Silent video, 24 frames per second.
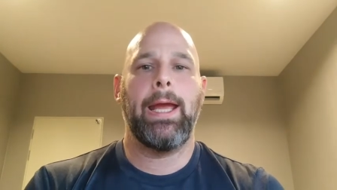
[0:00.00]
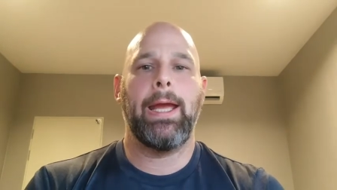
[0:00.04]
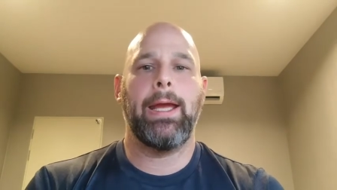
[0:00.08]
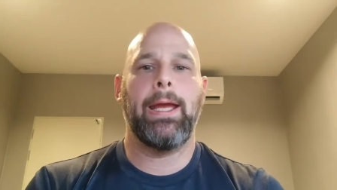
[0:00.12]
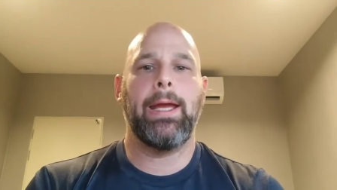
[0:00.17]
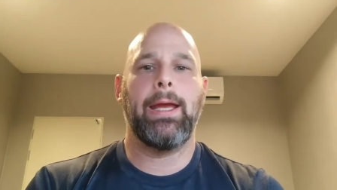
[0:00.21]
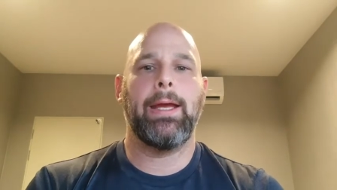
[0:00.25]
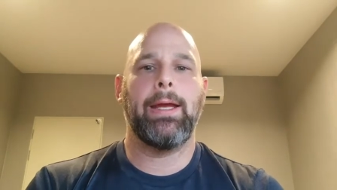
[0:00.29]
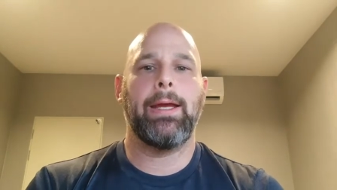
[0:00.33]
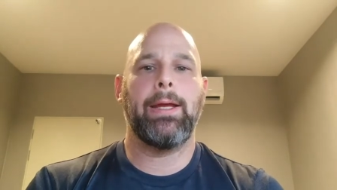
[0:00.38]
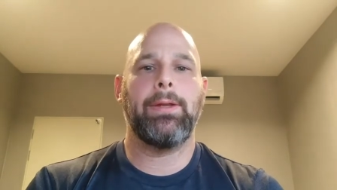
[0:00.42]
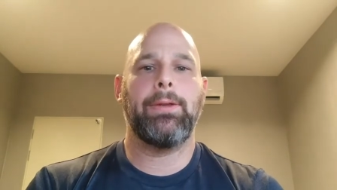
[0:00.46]

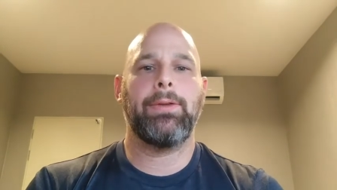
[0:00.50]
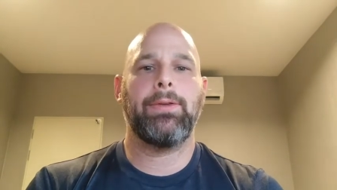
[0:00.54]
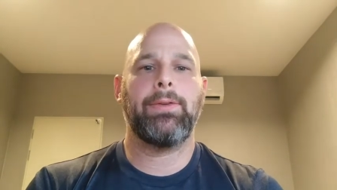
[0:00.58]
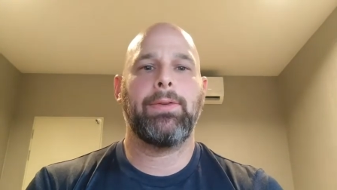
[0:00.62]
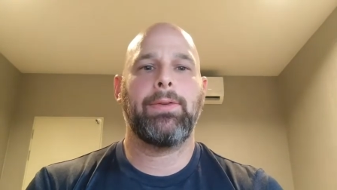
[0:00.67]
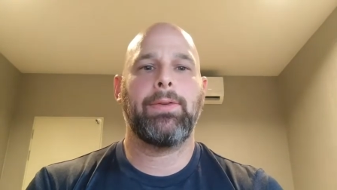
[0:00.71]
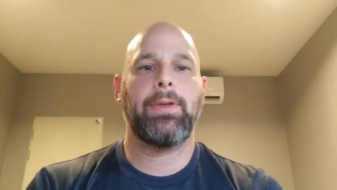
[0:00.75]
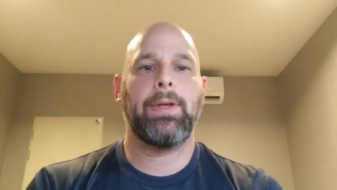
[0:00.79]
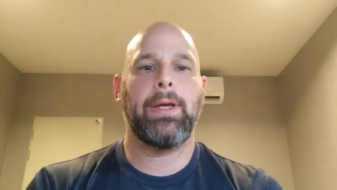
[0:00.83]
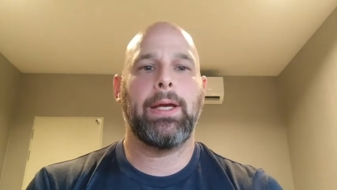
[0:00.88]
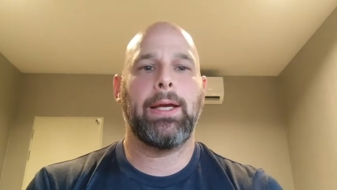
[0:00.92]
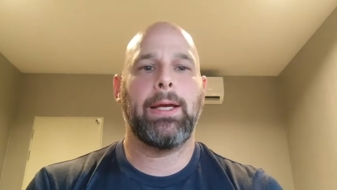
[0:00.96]

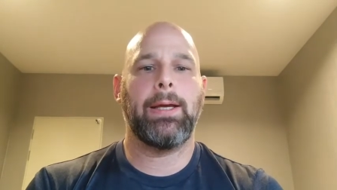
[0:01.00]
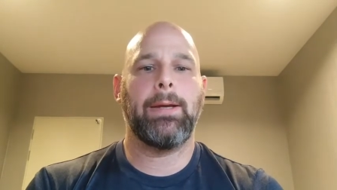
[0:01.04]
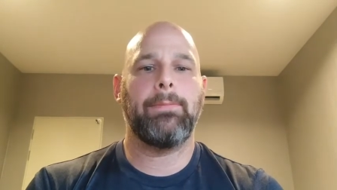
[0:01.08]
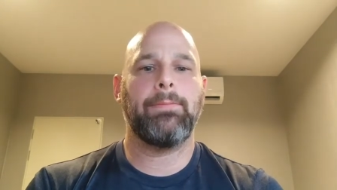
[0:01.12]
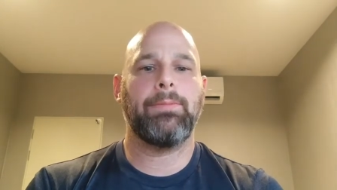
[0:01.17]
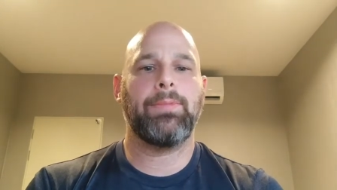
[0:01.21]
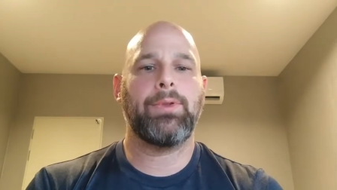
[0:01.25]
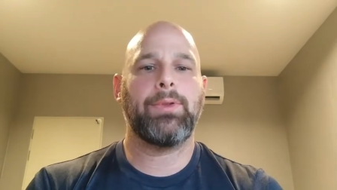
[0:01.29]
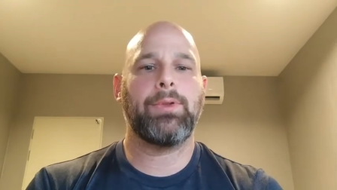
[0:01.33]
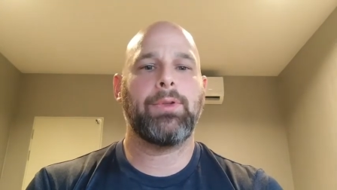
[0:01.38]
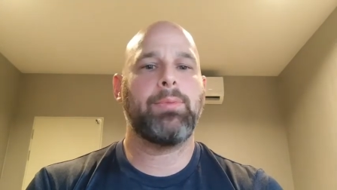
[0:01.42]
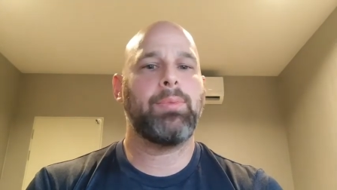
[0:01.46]
And
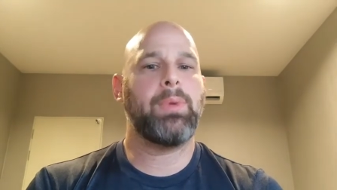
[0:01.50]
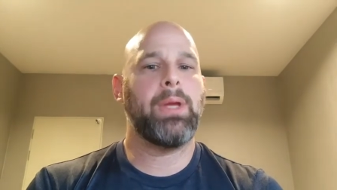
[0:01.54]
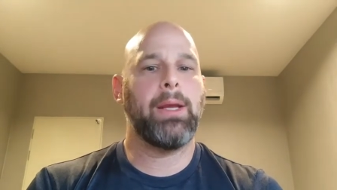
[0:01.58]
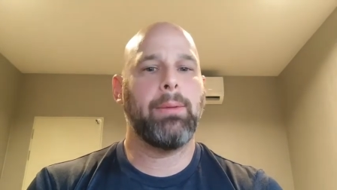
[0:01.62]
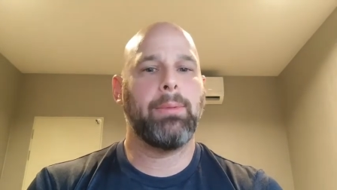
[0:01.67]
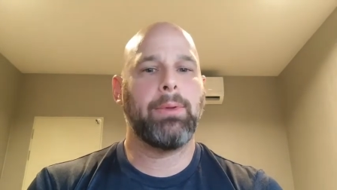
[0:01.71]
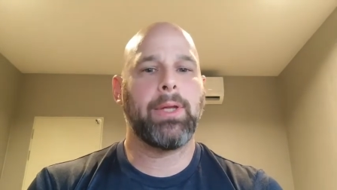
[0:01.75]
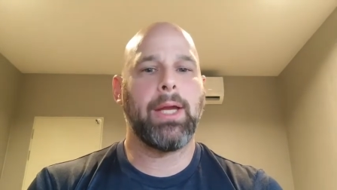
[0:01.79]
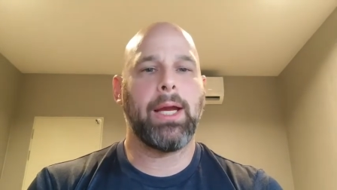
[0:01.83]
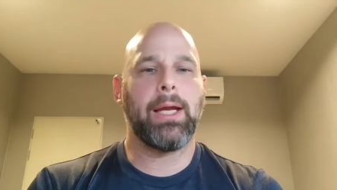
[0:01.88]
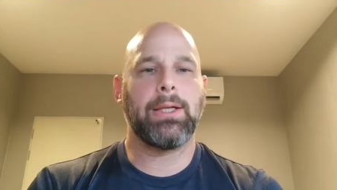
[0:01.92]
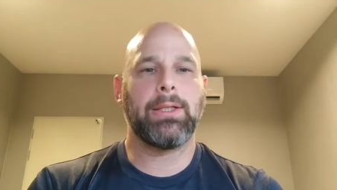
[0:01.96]
um, so to be
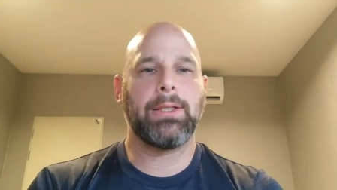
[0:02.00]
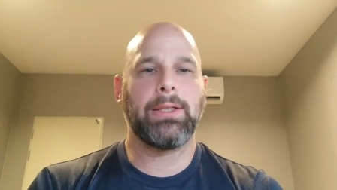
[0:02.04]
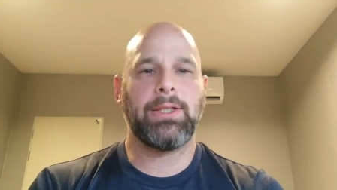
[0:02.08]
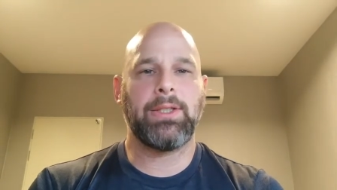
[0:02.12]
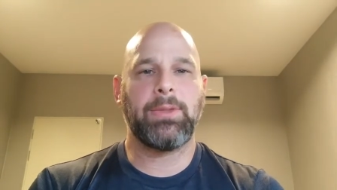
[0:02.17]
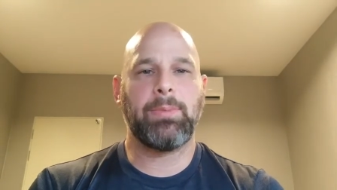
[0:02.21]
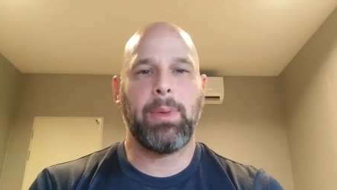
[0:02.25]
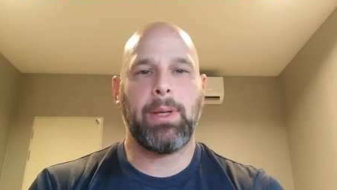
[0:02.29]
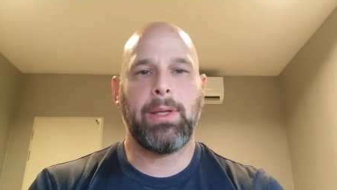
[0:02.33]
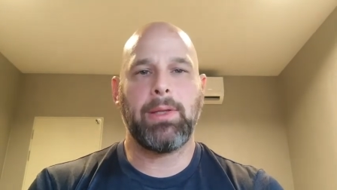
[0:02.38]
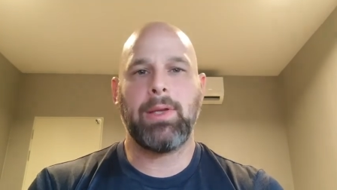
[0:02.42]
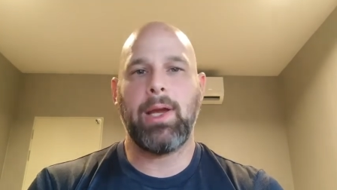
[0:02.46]
able to actually
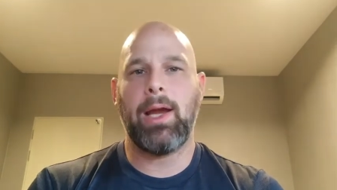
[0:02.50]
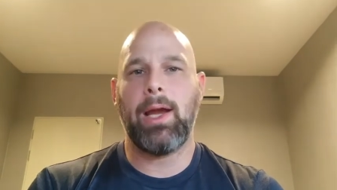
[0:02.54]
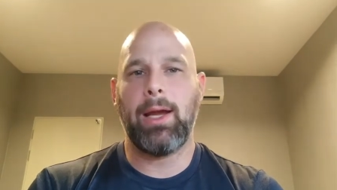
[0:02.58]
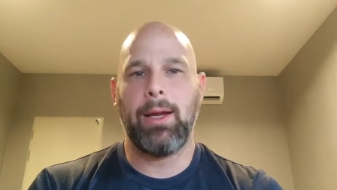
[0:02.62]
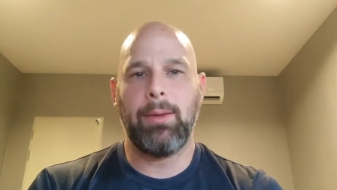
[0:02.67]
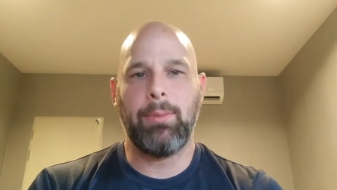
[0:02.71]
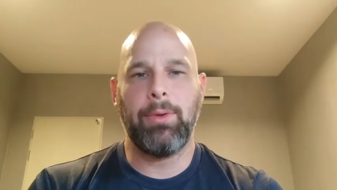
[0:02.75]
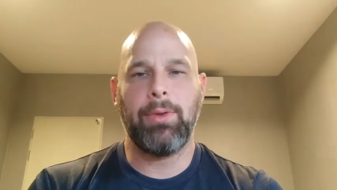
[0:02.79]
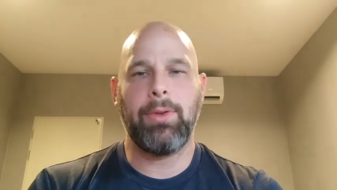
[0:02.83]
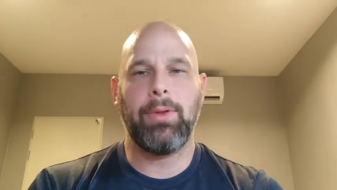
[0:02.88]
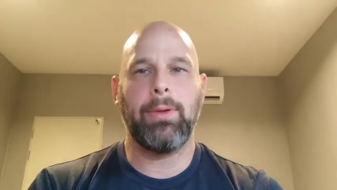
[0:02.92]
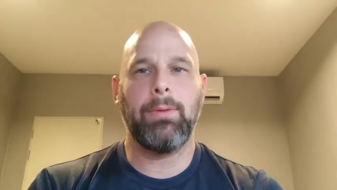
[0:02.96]
spend
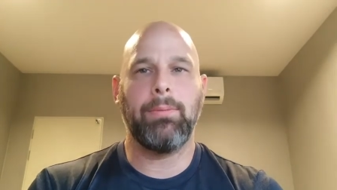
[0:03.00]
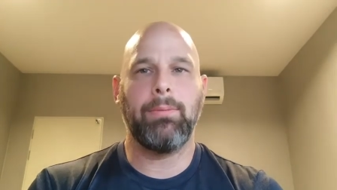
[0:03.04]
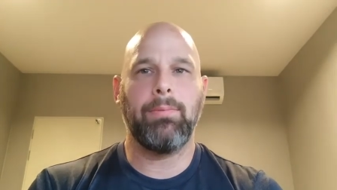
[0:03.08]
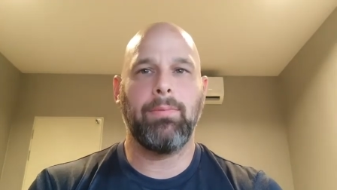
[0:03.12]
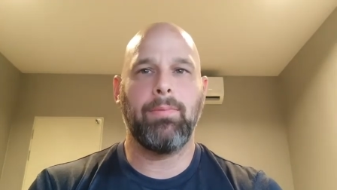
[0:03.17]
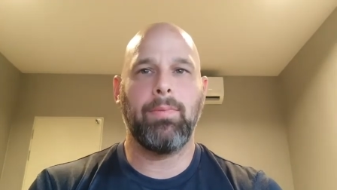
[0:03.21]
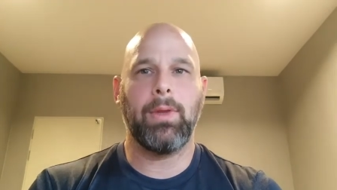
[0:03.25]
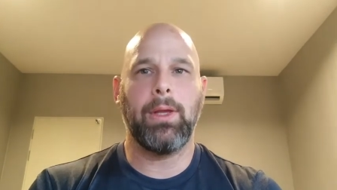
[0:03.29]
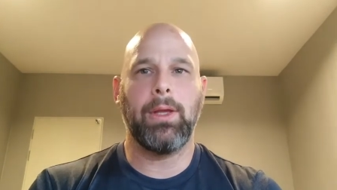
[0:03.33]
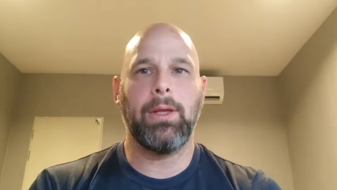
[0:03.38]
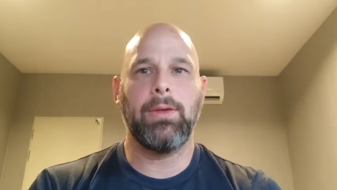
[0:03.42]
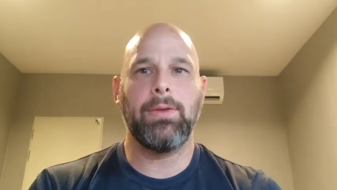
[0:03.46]
time with him